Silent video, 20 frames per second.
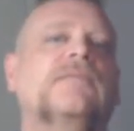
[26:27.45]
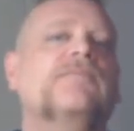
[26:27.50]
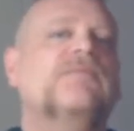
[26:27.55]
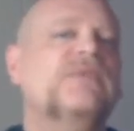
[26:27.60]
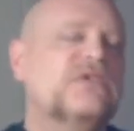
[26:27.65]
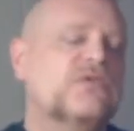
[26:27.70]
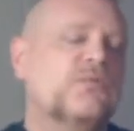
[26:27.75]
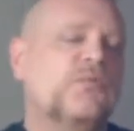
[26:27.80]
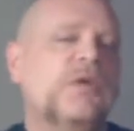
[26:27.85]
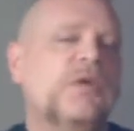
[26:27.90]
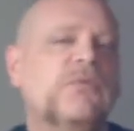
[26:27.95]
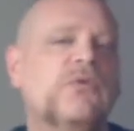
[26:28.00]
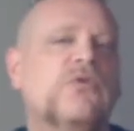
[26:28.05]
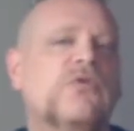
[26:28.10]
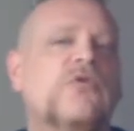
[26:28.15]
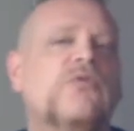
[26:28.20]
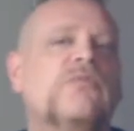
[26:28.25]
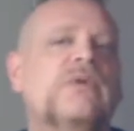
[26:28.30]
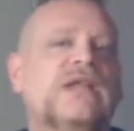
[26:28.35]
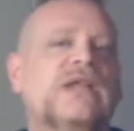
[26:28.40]
These are people
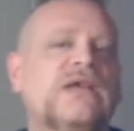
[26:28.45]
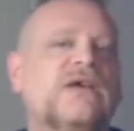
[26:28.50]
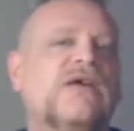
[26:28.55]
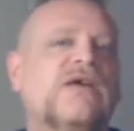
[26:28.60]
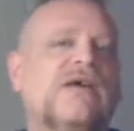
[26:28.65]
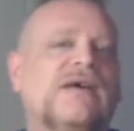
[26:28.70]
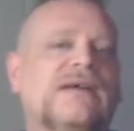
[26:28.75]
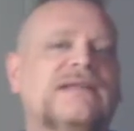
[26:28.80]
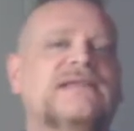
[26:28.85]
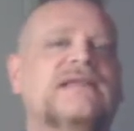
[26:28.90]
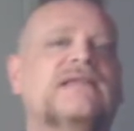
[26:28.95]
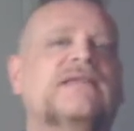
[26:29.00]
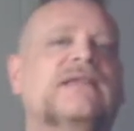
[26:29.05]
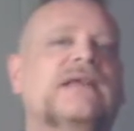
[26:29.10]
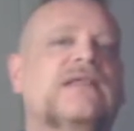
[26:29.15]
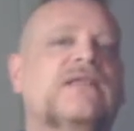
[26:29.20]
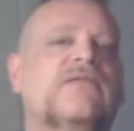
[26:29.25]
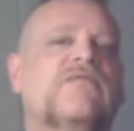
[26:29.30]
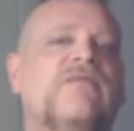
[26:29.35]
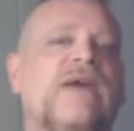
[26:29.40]
who are reading
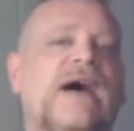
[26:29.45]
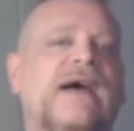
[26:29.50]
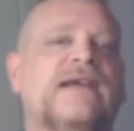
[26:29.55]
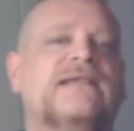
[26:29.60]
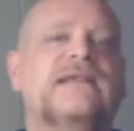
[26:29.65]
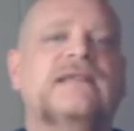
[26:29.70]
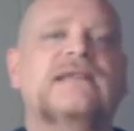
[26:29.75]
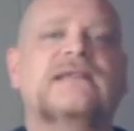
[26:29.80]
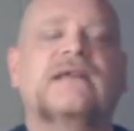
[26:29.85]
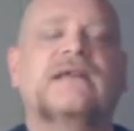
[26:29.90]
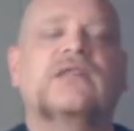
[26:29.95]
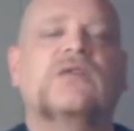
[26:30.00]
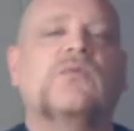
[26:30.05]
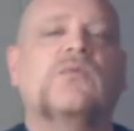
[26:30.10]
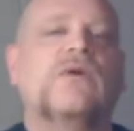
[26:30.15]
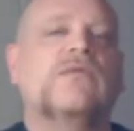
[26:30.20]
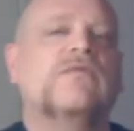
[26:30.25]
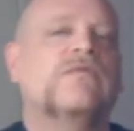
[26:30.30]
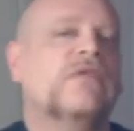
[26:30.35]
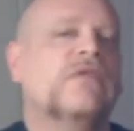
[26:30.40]
constantly that vaccines like the
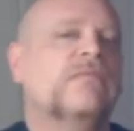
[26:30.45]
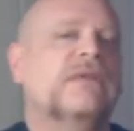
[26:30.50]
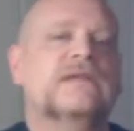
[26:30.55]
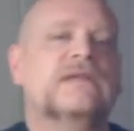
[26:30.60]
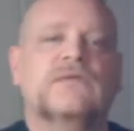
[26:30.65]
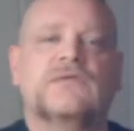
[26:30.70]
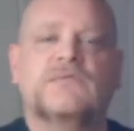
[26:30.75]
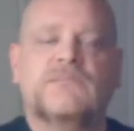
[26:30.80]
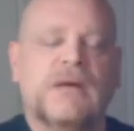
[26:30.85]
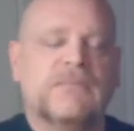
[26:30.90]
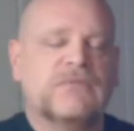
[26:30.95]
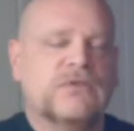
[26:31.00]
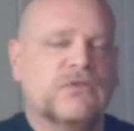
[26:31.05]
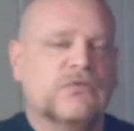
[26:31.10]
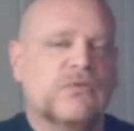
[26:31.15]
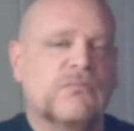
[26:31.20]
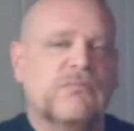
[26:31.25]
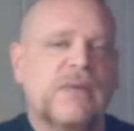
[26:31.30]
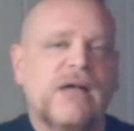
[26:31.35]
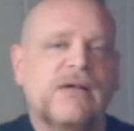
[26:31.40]
one for measles, mumps,
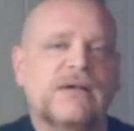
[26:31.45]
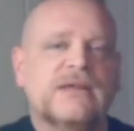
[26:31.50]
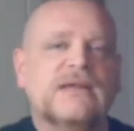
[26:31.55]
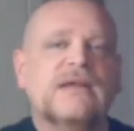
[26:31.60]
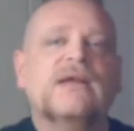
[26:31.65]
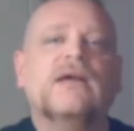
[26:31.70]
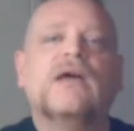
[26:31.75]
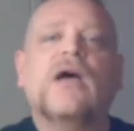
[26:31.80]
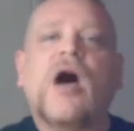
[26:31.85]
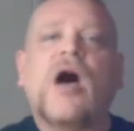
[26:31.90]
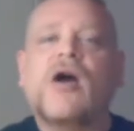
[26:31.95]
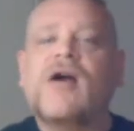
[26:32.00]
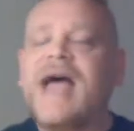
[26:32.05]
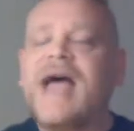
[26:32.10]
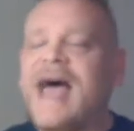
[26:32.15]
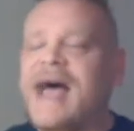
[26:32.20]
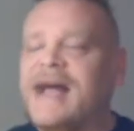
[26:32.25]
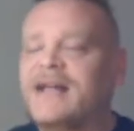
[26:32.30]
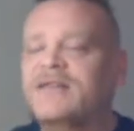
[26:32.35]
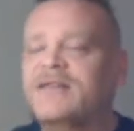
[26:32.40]
and rubella are
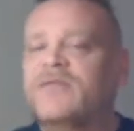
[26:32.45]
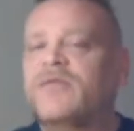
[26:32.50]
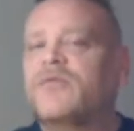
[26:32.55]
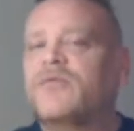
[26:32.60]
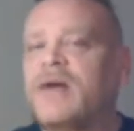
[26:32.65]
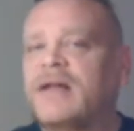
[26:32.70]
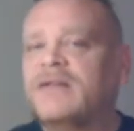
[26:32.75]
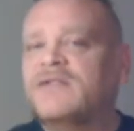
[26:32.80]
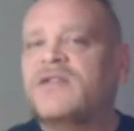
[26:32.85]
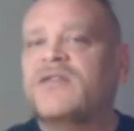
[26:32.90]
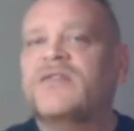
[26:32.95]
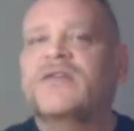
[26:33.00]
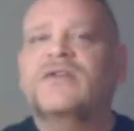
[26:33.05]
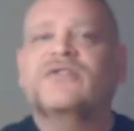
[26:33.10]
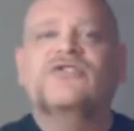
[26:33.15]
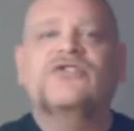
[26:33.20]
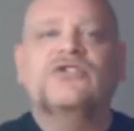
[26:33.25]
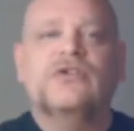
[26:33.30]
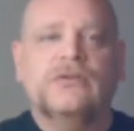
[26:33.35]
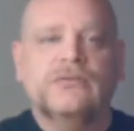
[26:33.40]
active threats to their
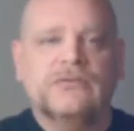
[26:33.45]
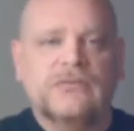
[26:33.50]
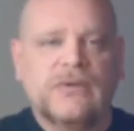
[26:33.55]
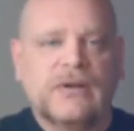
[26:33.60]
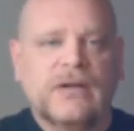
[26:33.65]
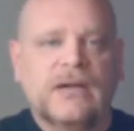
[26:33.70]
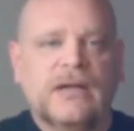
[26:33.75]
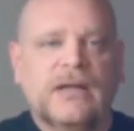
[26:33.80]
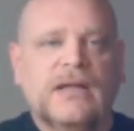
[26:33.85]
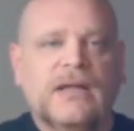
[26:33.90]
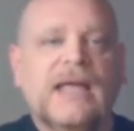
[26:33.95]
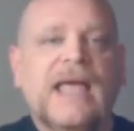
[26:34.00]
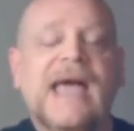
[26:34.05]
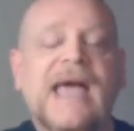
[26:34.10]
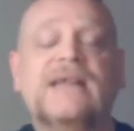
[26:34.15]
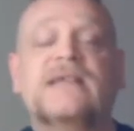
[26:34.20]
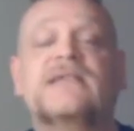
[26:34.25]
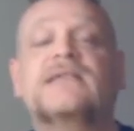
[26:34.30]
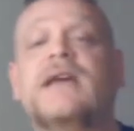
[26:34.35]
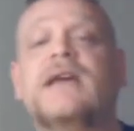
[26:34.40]
children.
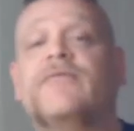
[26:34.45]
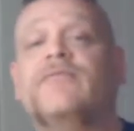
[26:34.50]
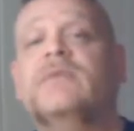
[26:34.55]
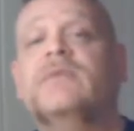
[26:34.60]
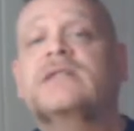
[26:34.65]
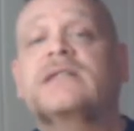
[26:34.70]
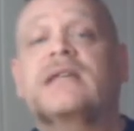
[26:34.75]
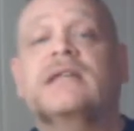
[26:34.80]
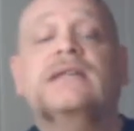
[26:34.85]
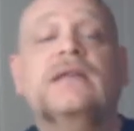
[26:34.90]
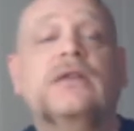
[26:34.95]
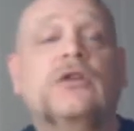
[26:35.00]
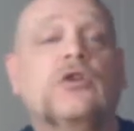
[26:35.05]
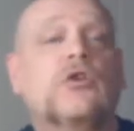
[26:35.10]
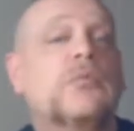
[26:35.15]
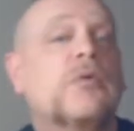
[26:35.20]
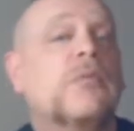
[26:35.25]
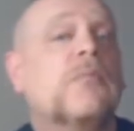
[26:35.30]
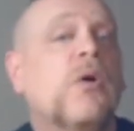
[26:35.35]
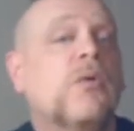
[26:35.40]
And as governments continue
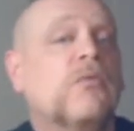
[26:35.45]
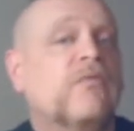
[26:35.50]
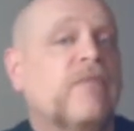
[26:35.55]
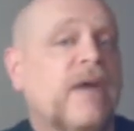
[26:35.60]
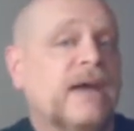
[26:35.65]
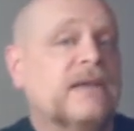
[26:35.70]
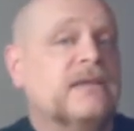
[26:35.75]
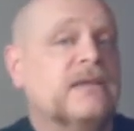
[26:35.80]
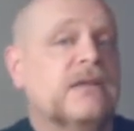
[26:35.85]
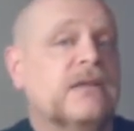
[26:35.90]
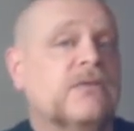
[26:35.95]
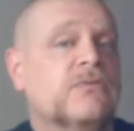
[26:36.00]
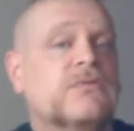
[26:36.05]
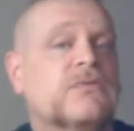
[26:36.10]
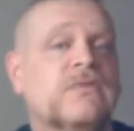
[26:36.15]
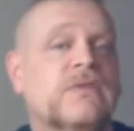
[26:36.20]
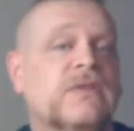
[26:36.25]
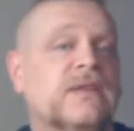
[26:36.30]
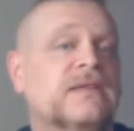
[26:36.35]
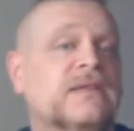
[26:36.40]
to promote vaccine use
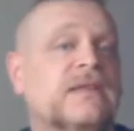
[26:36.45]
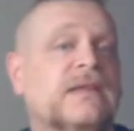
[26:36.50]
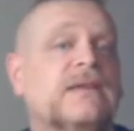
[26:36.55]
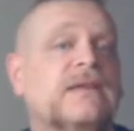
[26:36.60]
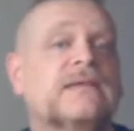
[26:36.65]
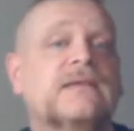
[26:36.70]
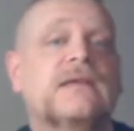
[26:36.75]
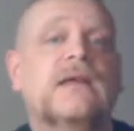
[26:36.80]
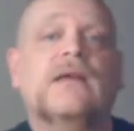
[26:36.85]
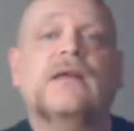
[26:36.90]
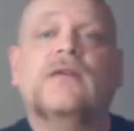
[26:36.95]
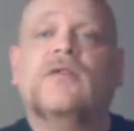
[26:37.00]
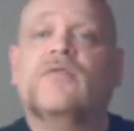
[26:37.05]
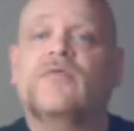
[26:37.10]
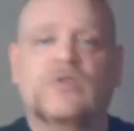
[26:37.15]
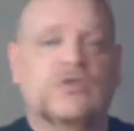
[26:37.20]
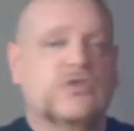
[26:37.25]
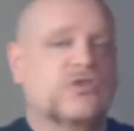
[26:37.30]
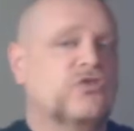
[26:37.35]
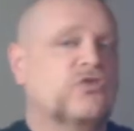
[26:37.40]
for these things,
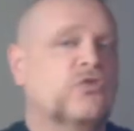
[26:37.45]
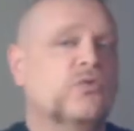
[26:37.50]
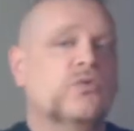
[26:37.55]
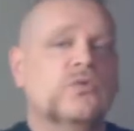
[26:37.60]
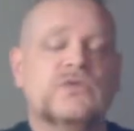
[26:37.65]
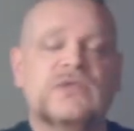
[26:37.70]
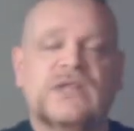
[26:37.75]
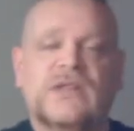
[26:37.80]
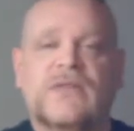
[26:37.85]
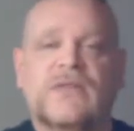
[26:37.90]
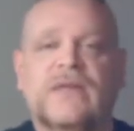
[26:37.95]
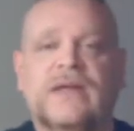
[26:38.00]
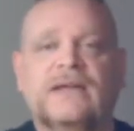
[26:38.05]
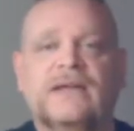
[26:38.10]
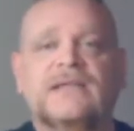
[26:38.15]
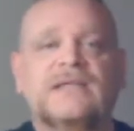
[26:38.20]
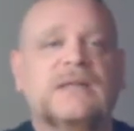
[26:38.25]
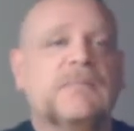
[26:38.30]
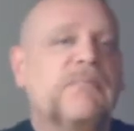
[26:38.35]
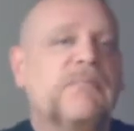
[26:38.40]
for schools and
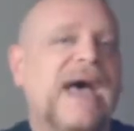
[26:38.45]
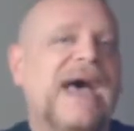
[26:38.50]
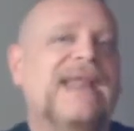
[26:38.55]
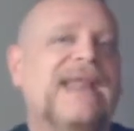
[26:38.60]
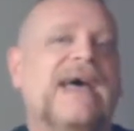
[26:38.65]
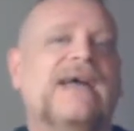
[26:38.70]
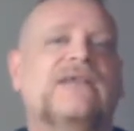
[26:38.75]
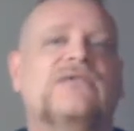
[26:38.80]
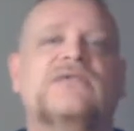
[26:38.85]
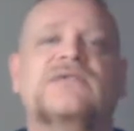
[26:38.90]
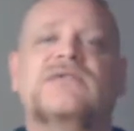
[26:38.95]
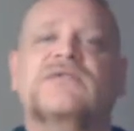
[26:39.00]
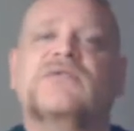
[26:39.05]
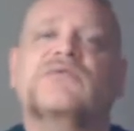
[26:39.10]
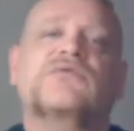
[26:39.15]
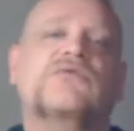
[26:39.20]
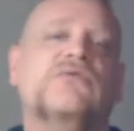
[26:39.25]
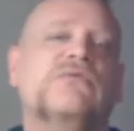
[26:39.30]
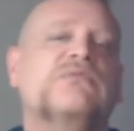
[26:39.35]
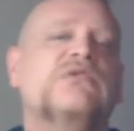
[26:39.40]
things, the bad actors in
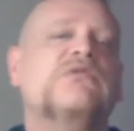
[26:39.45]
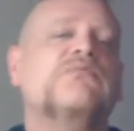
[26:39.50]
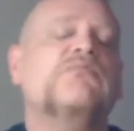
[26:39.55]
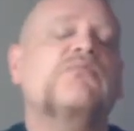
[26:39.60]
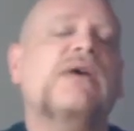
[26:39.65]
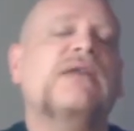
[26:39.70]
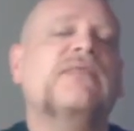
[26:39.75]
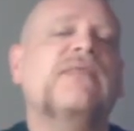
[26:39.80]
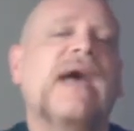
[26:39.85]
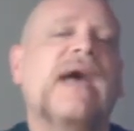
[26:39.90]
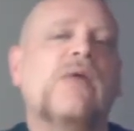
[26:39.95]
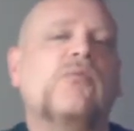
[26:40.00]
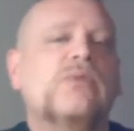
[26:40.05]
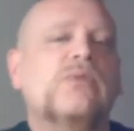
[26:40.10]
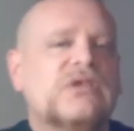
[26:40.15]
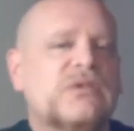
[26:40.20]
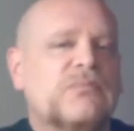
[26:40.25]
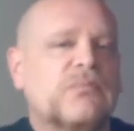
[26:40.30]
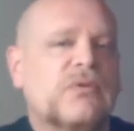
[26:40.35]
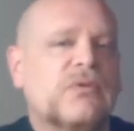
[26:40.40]
those groups spread that
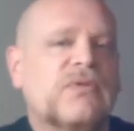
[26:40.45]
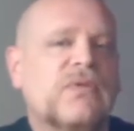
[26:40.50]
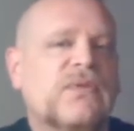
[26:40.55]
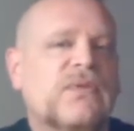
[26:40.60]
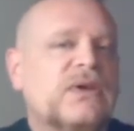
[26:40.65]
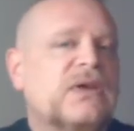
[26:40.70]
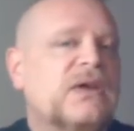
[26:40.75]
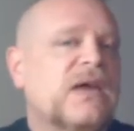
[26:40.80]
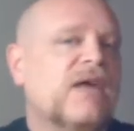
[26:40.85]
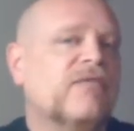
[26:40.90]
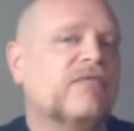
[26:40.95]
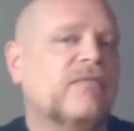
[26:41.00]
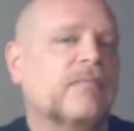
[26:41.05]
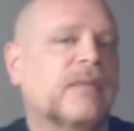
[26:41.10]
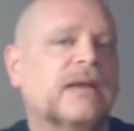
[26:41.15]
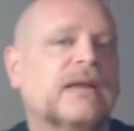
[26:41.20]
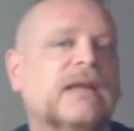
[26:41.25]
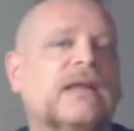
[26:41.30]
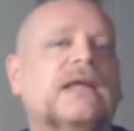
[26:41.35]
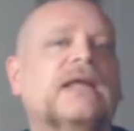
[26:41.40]
whisper that the
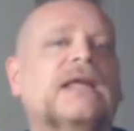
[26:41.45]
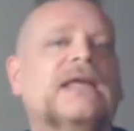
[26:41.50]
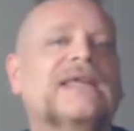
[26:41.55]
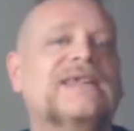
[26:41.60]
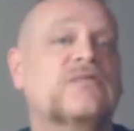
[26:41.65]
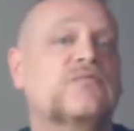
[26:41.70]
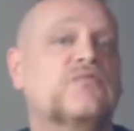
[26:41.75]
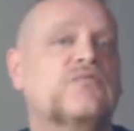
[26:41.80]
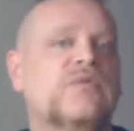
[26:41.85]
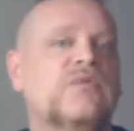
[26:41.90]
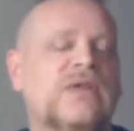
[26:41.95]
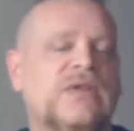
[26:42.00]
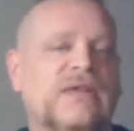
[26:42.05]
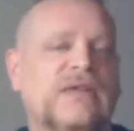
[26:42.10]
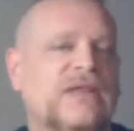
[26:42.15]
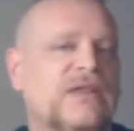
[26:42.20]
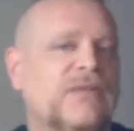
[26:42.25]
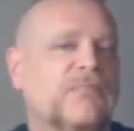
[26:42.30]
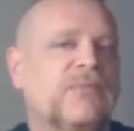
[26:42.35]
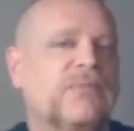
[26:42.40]
government is
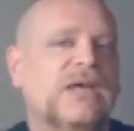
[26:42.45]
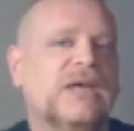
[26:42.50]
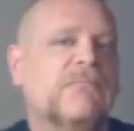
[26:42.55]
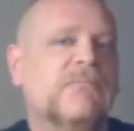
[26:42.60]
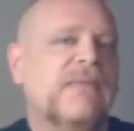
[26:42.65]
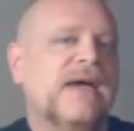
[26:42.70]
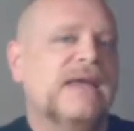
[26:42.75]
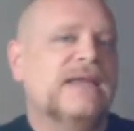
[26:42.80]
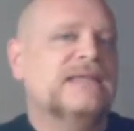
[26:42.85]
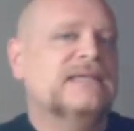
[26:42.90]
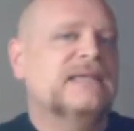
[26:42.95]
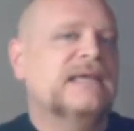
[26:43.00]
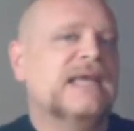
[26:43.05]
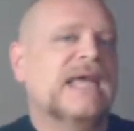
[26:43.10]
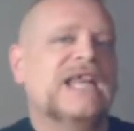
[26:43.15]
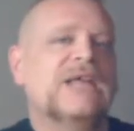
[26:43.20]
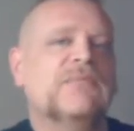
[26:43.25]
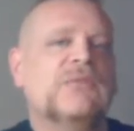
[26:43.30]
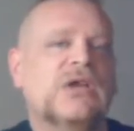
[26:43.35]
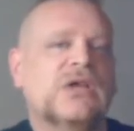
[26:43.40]
really the big menacing
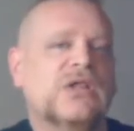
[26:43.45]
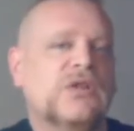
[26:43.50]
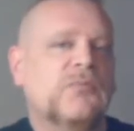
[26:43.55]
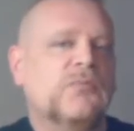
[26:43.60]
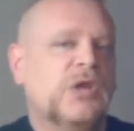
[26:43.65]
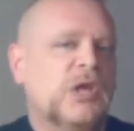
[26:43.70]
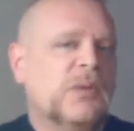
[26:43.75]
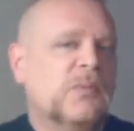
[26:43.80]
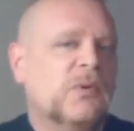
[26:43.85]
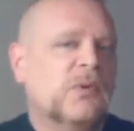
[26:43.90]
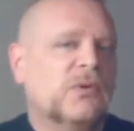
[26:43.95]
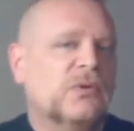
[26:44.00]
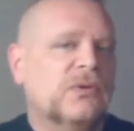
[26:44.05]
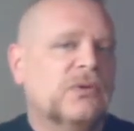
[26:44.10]
enemy of the people.